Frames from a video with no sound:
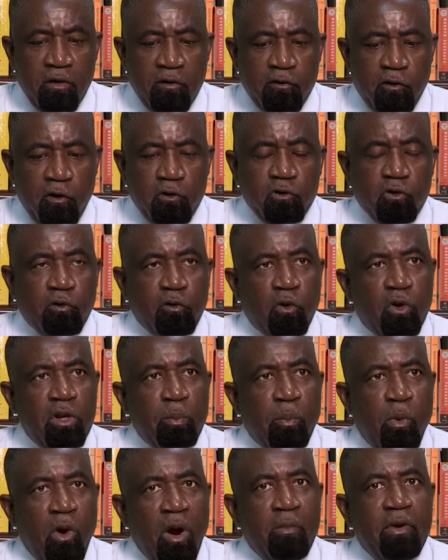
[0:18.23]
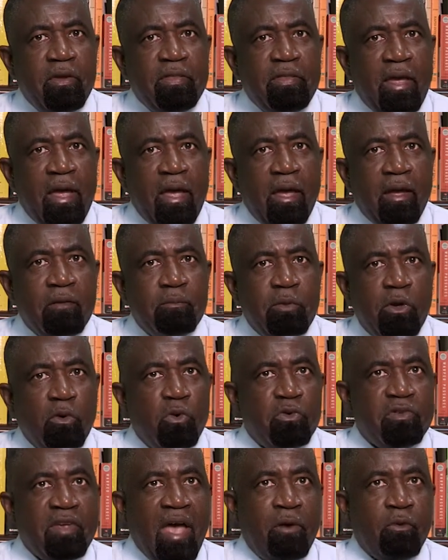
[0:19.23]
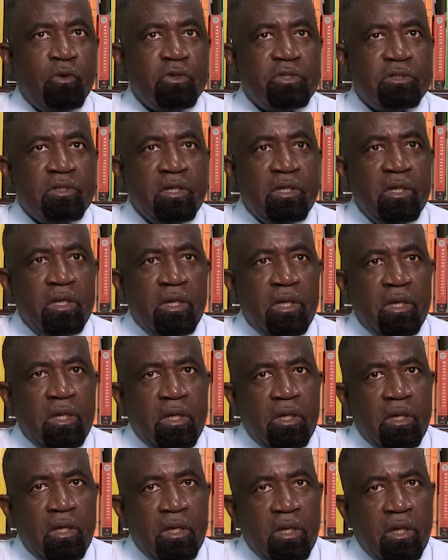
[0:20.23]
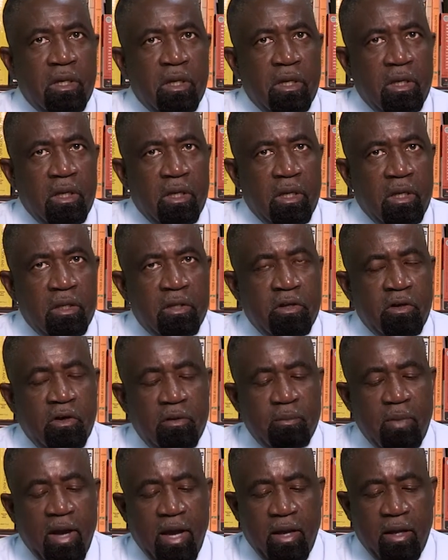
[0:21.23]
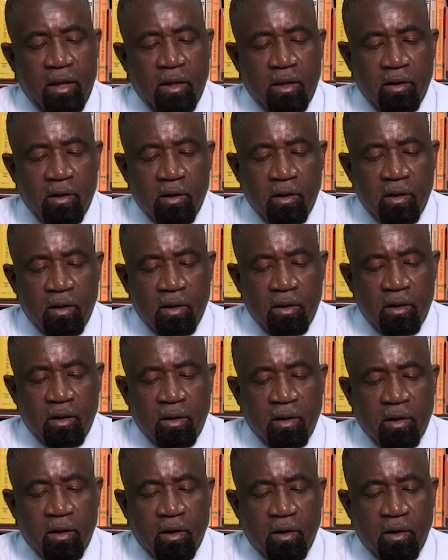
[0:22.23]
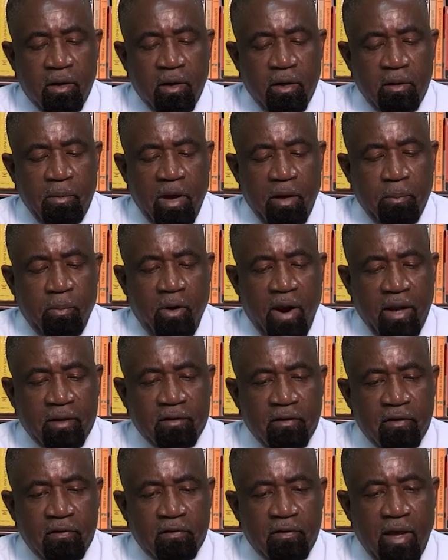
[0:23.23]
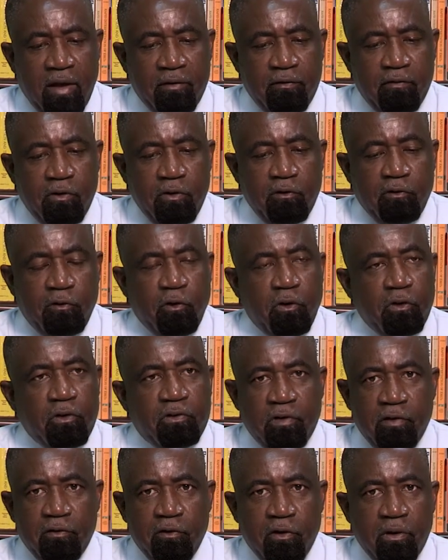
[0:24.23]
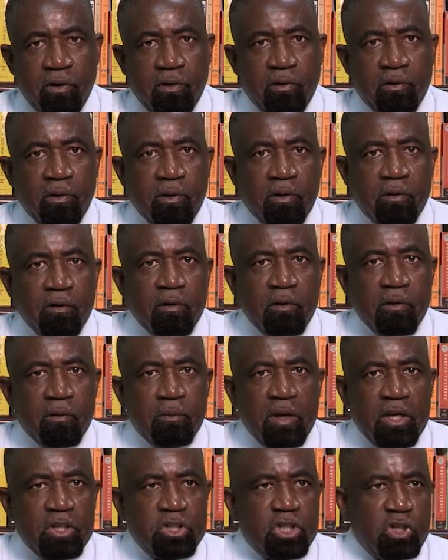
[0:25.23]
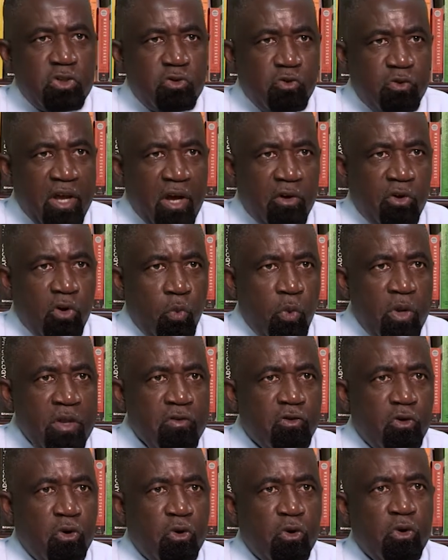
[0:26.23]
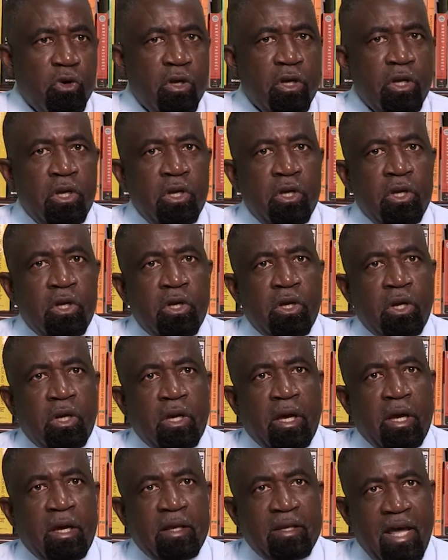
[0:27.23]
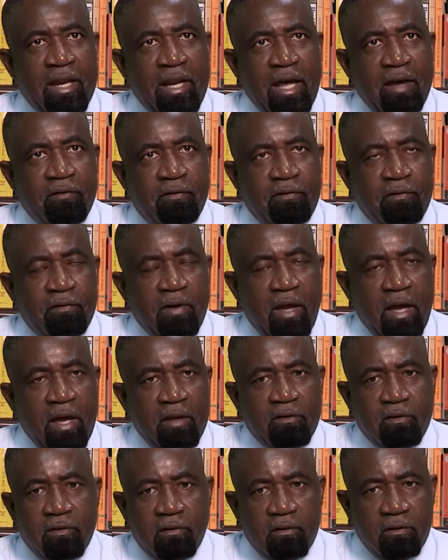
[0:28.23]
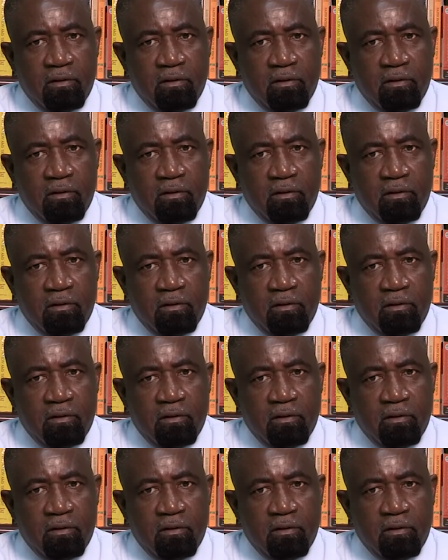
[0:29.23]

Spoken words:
first of all, the primary thing, because I was during my in my practice, I've referred several patients to Dr. Winslow that have had